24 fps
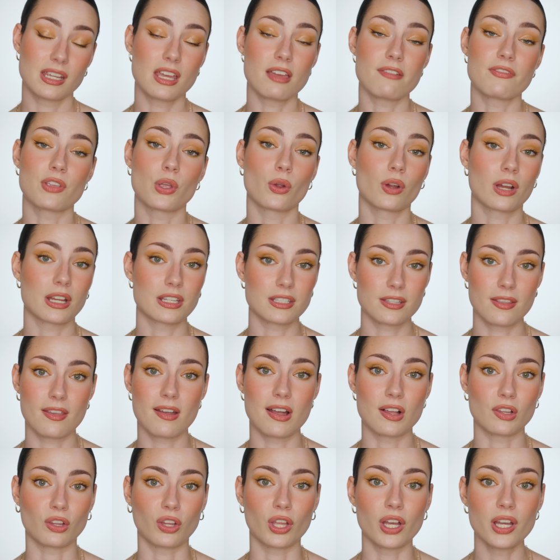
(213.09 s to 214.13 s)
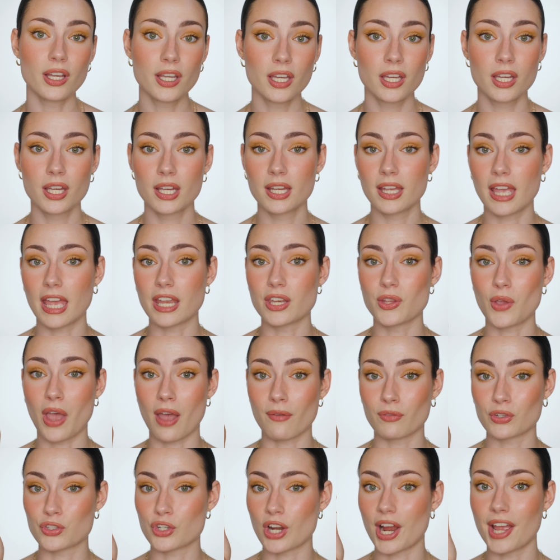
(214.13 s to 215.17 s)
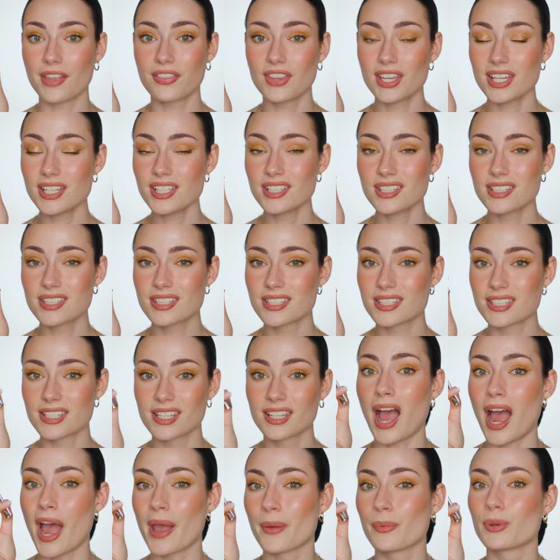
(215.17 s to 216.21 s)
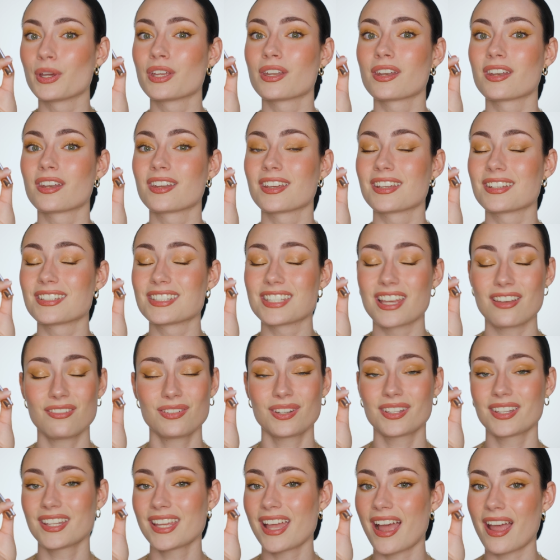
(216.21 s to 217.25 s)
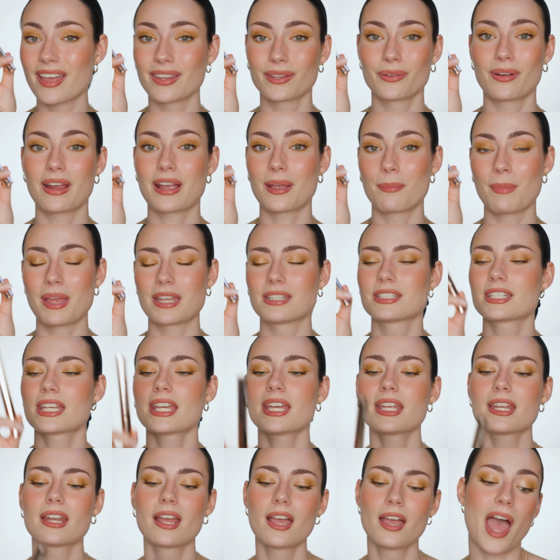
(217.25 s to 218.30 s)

if you're into that look and you haven't tried this, I would definitely highly recommend it.